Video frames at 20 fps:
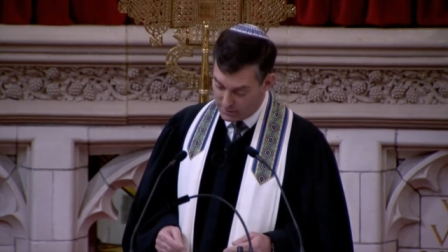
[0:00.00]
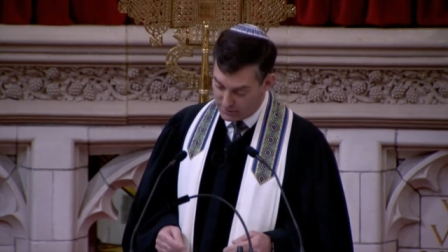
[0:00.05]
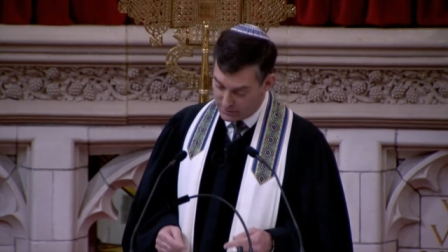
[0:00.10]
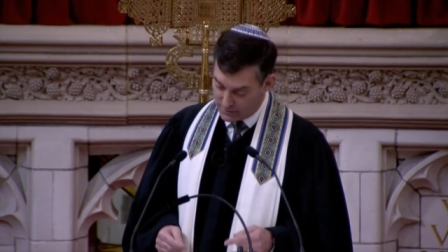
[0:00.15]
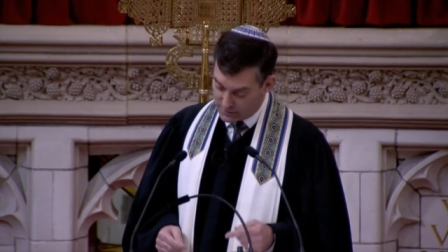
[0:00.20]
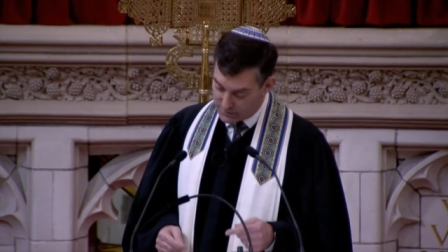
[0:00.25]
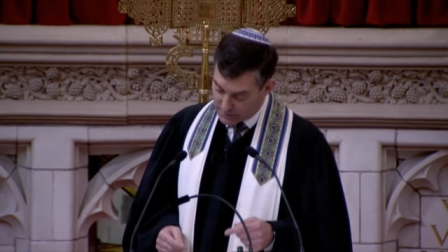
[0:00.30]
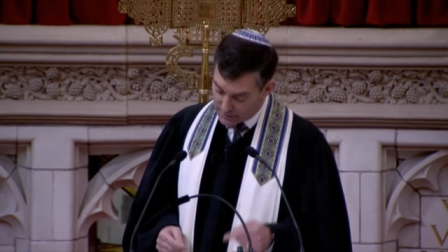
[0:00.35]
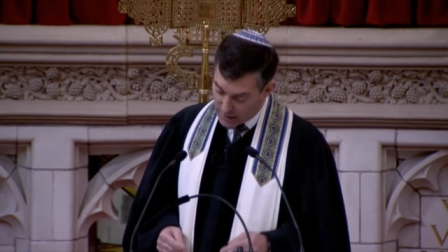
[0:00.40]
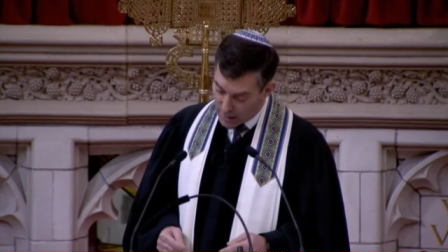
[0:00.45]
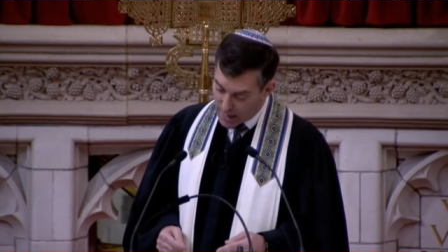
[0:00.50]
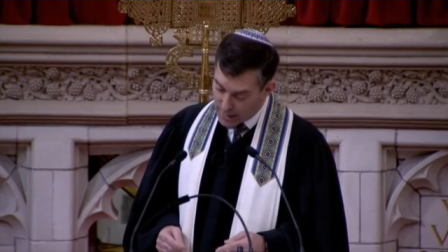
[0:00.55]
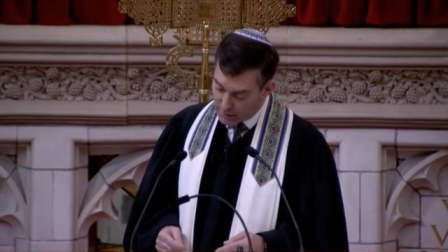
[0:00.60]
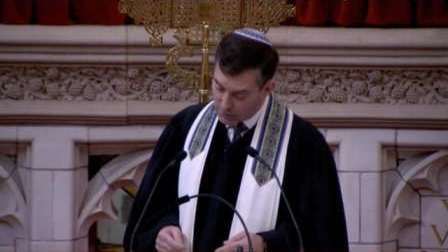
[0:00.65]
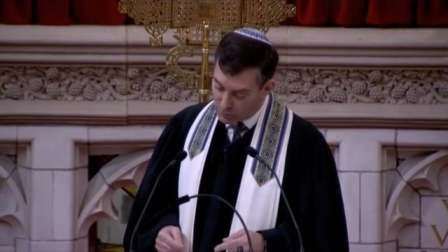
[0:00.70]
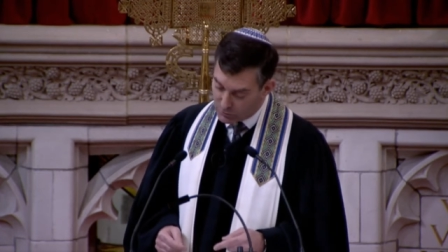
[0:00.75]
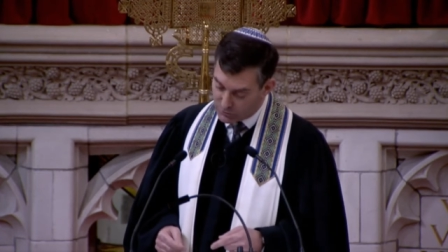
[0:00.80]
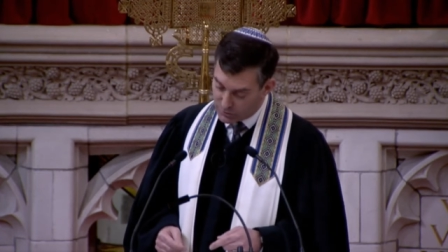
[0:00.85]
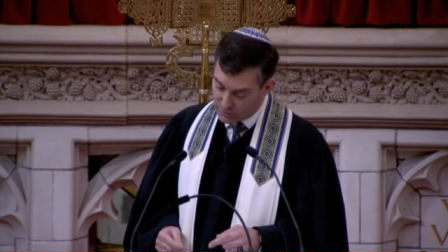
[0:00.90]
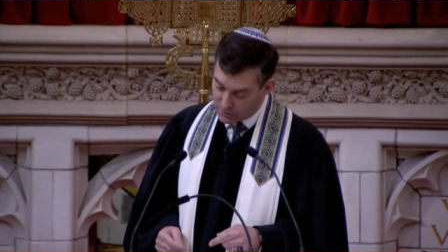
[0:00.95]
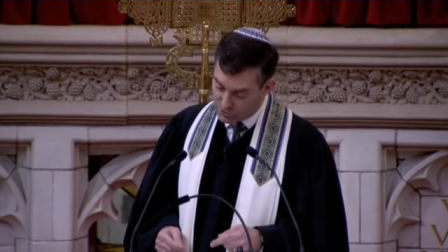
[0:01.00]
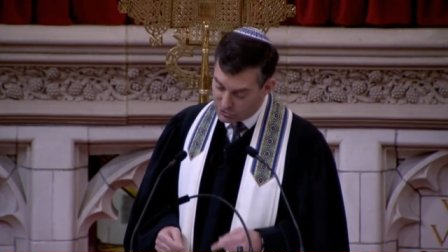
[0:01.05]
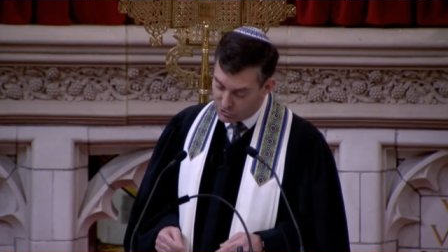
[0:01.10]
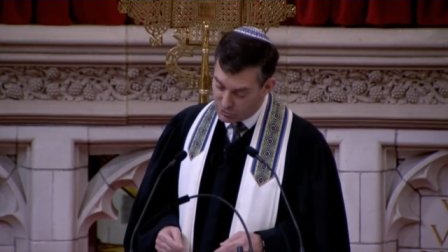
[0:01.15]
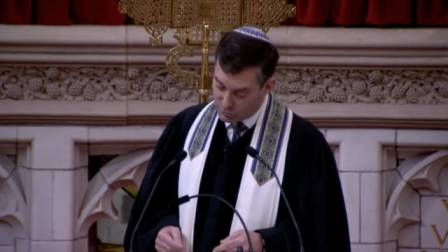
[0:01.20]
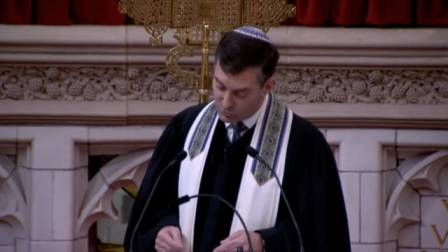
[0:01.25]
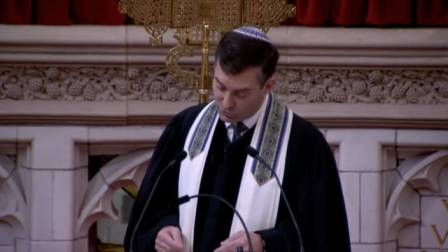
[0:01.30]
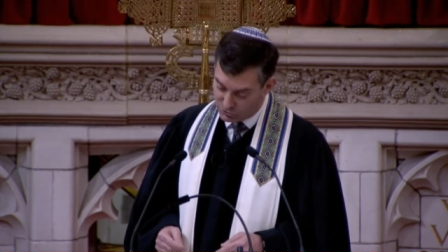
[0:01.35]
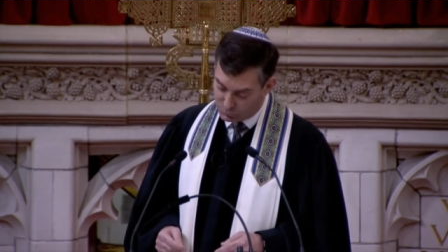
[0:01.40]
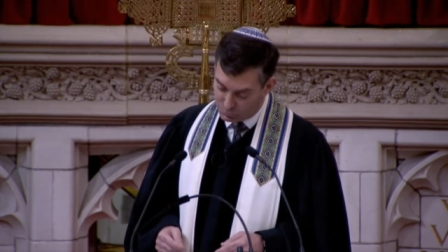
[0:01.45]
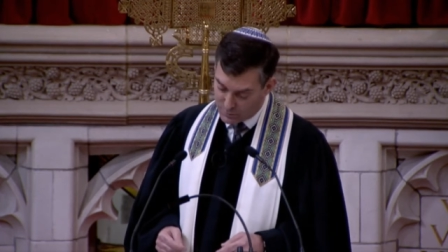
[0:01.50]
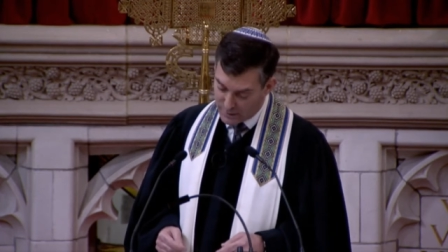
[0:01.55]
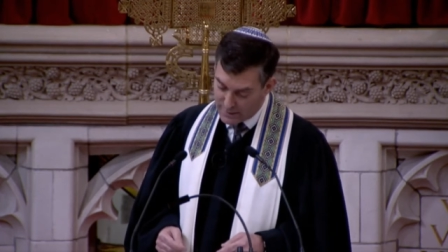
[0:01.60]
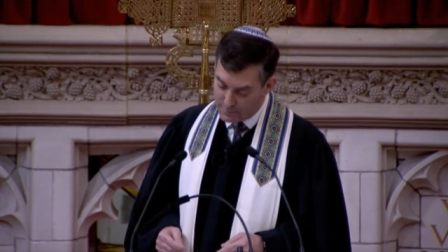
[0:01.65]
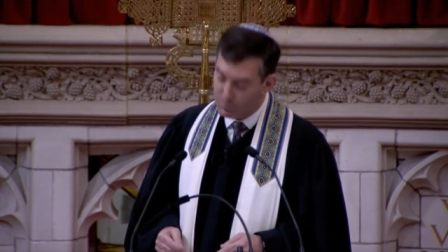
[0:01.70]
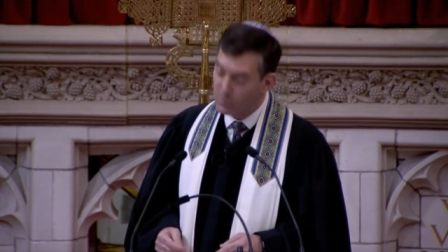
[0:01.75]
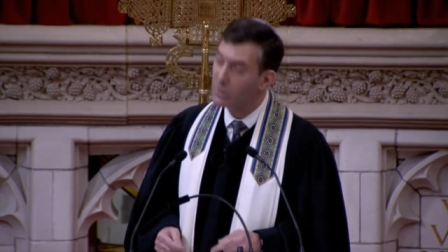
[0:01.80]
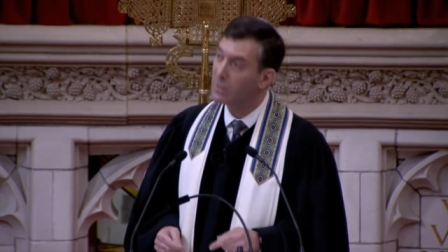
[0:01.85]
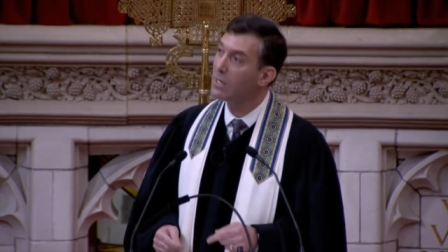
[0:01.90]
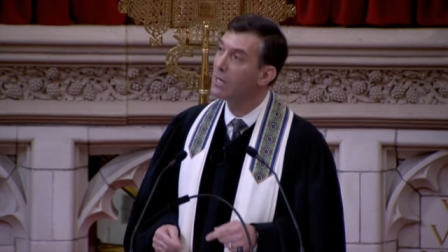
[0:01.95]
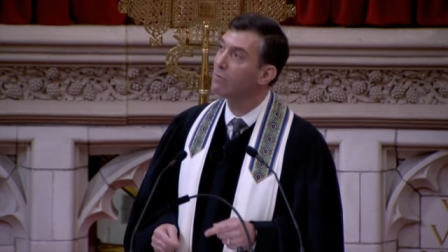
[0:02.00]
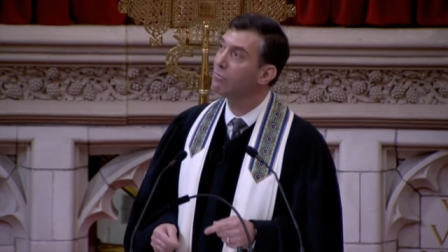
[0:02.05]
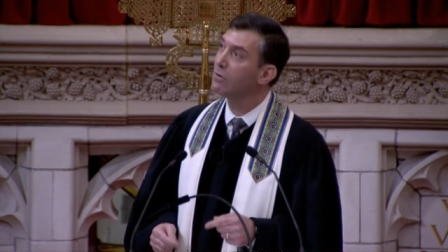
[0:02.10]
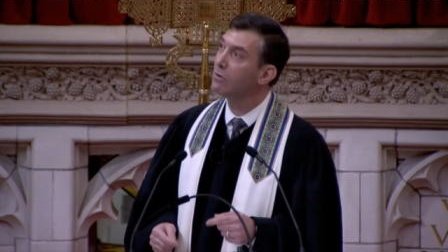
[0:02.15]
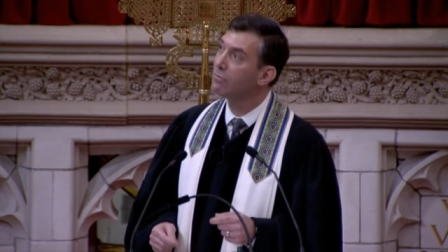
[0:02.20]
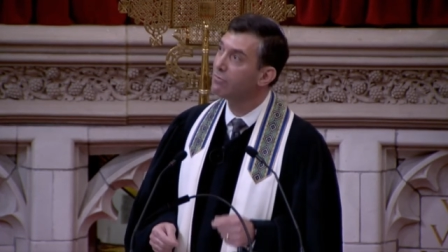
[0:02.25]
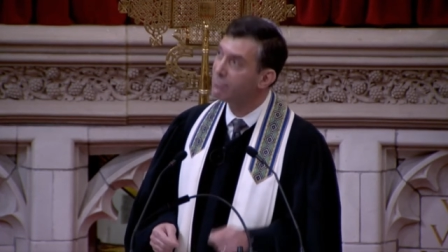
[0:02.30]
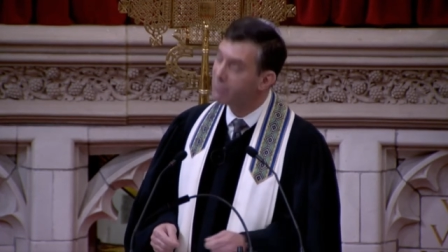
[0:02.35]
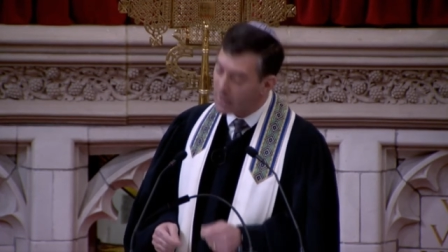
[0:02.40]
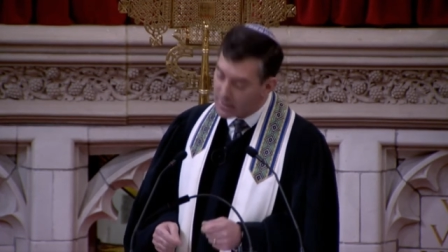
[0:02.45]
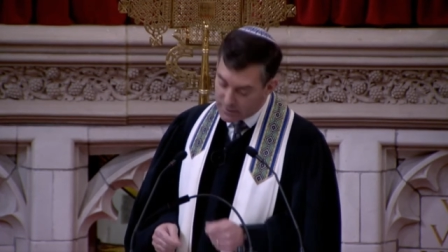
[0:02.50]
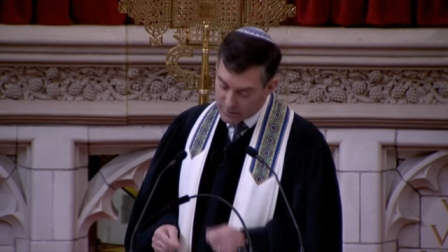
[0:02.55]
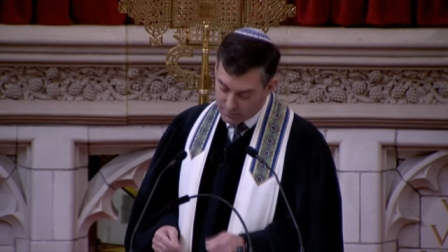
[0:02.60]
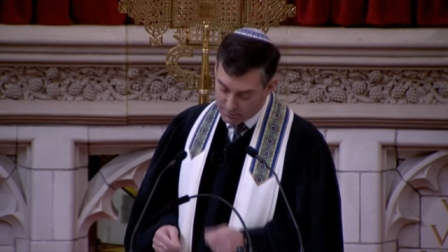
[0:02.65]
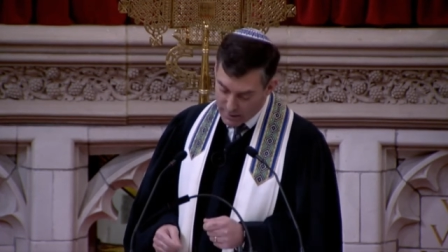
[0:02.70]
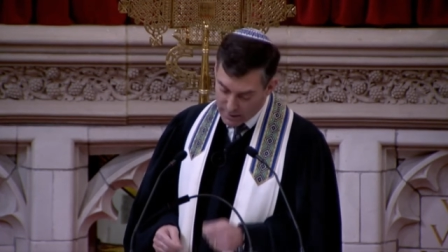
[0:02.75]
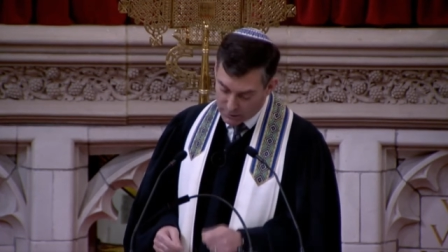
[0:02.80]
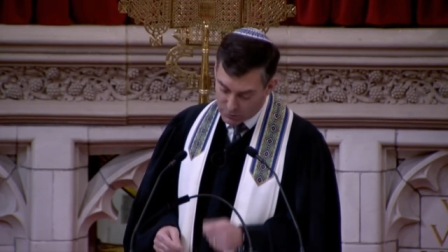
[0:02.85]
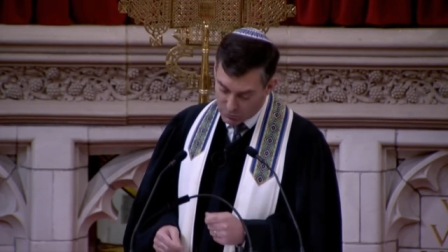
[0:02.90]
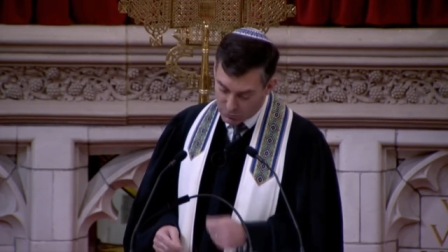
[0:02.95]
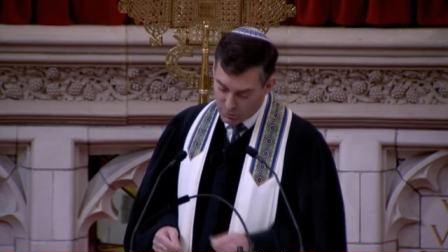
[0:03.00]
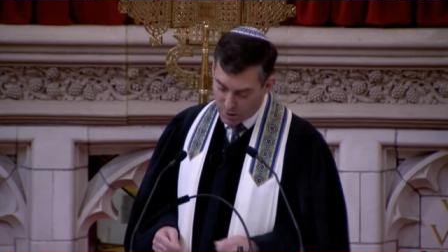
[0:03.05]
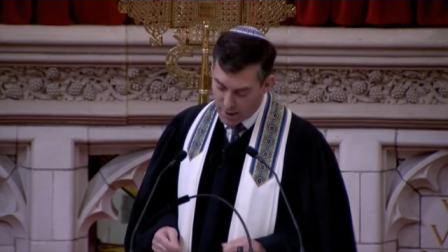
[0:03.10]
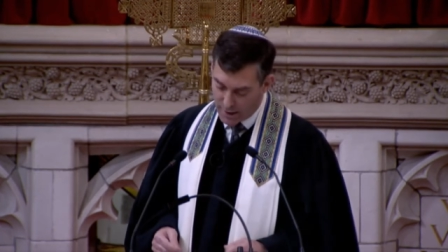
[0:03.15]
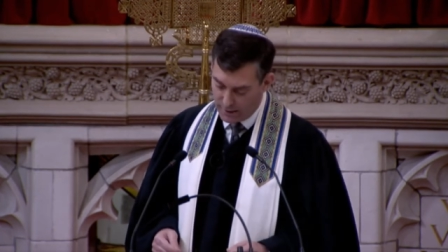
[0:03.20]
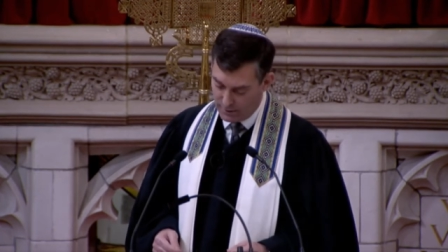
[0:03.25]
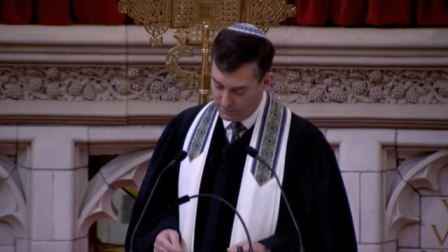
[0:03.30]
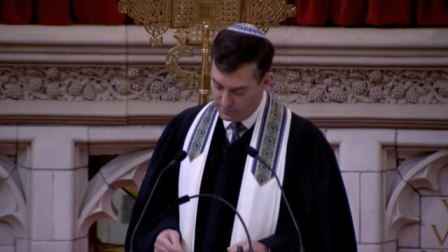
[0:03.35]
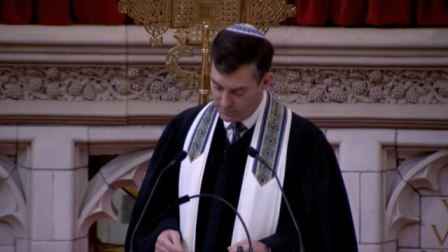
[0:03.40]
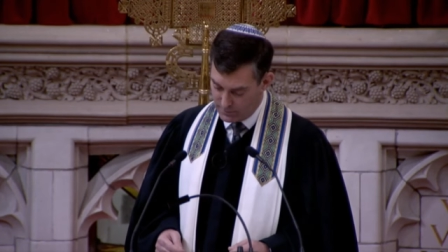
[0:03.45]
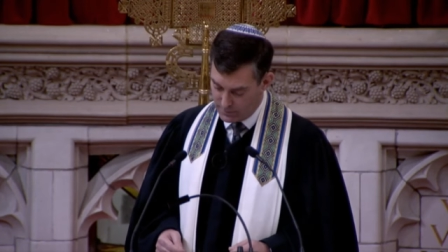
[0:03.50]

the denial to the Jewish people of a fundamental right